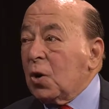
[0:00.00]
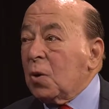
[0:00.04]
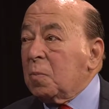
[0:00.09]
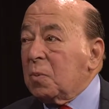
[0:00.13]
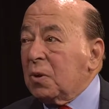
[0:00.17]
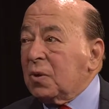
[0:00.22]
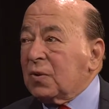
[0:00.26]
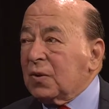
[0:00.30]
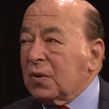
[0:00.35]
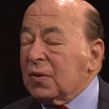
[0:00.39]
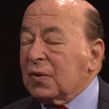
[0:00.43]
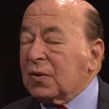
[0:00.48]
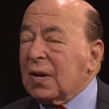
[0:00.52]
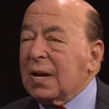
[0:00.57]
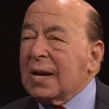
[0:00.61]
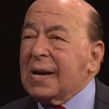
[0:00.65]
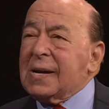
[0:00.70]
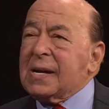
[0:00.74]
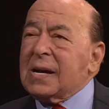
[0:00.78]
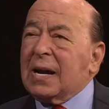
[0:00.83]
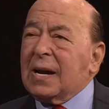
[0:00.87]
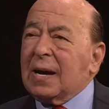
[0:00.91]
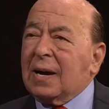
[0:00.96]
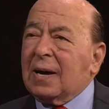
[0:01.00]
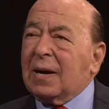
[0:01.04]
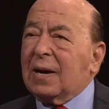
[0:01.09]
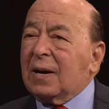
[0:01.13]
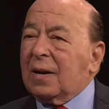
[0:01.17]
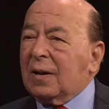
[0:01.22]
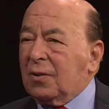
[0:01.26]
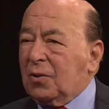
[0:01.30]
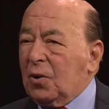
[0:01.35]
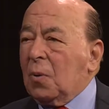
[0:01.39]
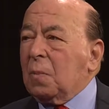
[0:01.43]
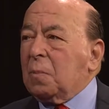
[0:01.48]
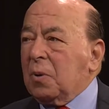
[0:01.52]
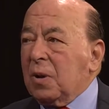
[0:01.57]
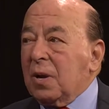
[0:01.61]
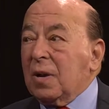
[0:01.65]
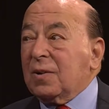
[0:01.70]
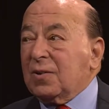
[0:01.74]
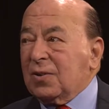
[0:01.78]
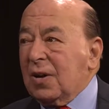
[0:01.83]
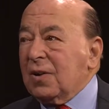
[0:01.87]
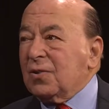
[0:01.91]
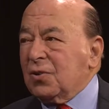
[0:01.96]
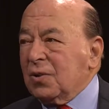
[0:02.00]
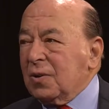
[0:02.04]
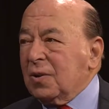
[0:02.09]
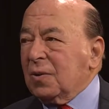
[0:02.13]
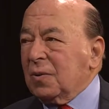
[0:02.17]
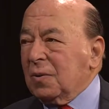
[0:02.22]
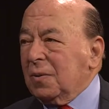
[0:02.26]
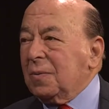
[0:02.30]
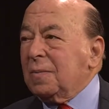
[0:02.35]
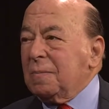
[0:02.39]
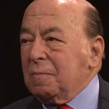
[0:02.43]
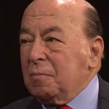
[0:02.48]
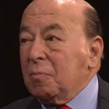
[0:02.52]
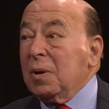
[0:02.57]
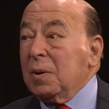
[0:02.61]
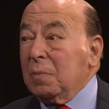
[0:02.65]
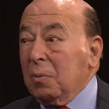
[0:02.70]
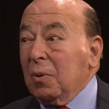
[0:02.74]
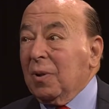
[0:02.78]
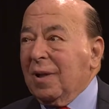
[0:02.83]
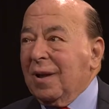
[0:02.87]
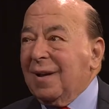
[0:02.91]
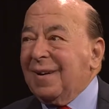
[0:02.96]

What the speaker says: business. Don't pay attention to people.